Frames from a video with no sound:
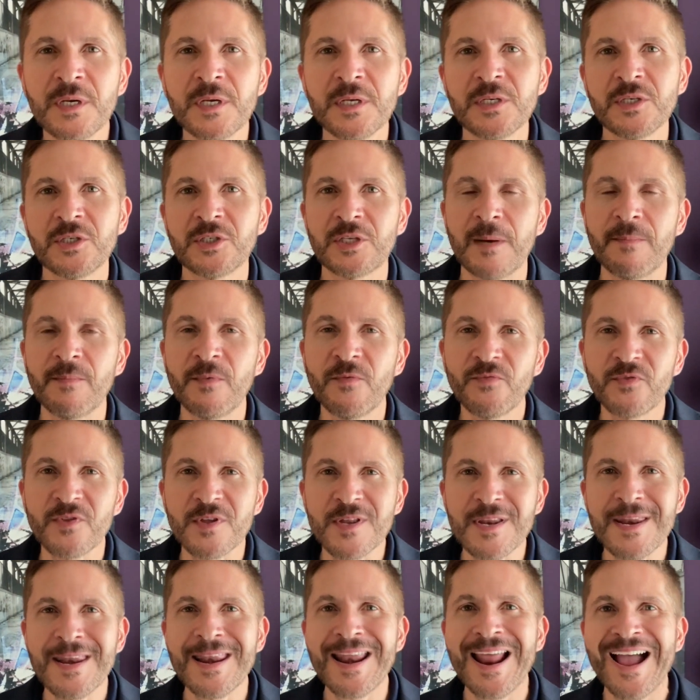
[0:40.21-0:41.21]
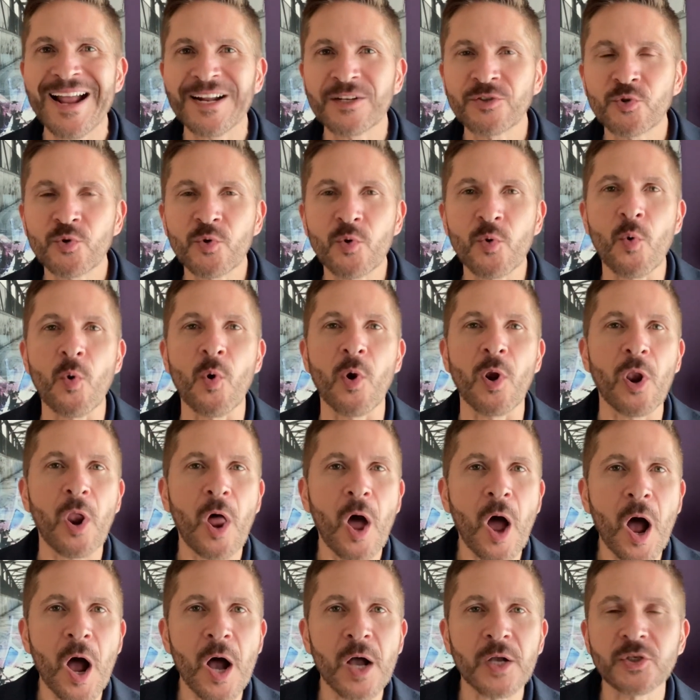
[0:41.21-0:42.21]
some of the natural
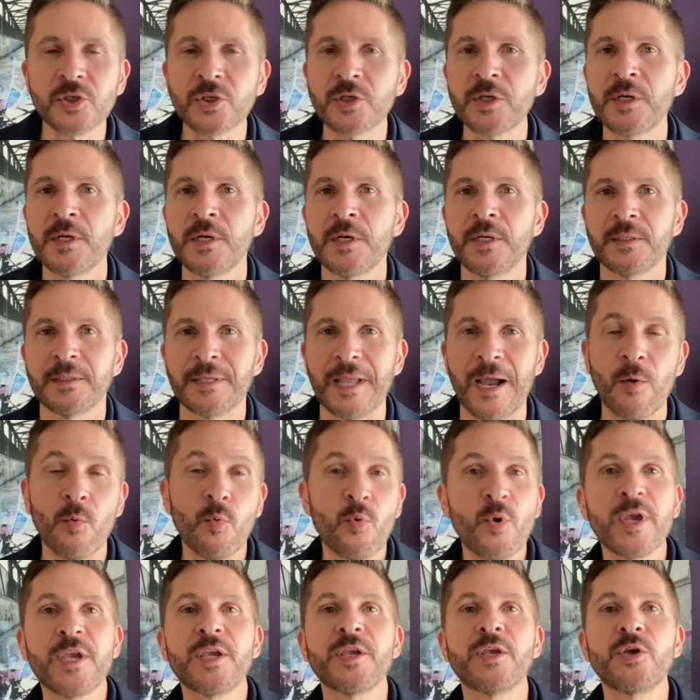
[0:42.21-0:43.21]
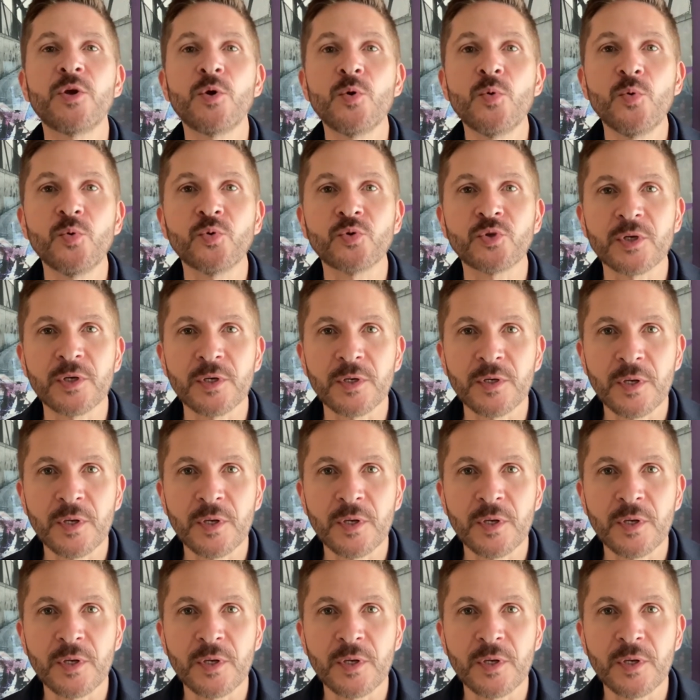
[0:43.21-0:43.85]
laws that we use